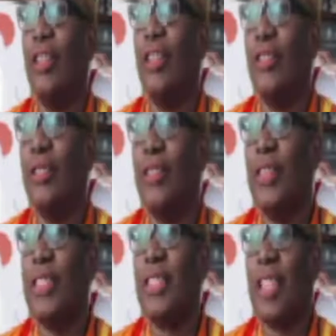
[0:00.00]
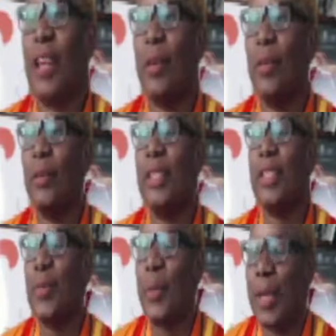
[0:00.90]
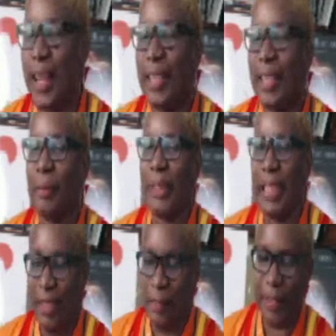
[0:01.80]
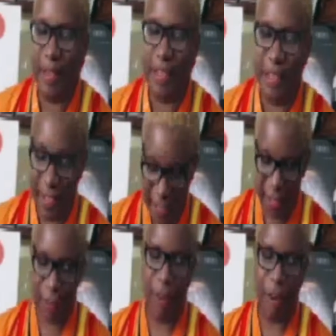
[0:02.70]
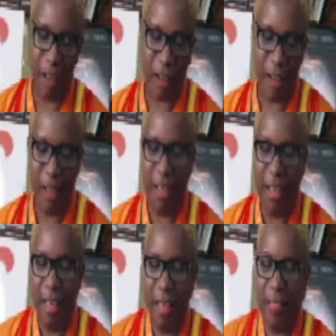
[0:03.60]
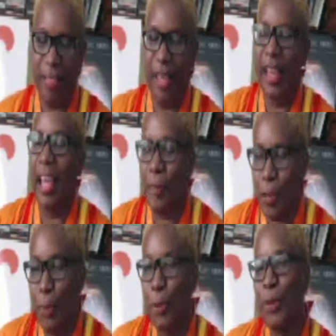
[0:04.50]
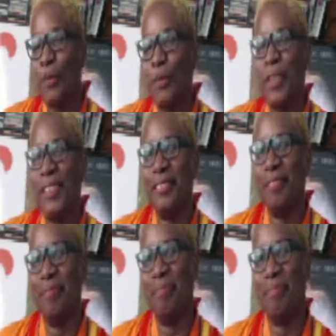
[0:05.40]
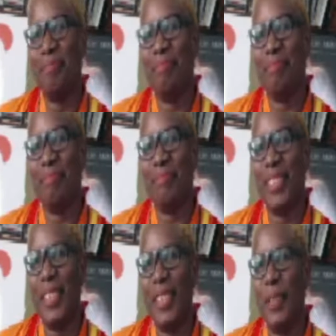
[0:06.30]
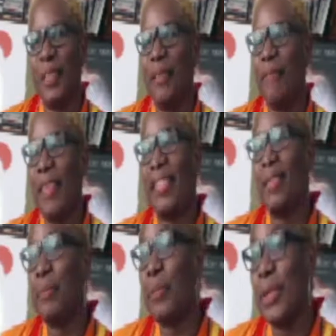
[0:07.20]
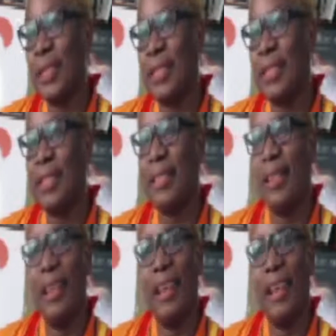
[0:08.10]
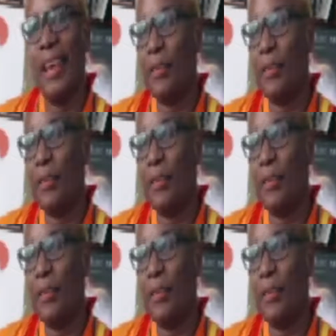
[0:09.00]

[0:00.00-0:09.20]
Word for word: this is I this is what I believe in thus far that life is beautiful. You know, give thanks and praises every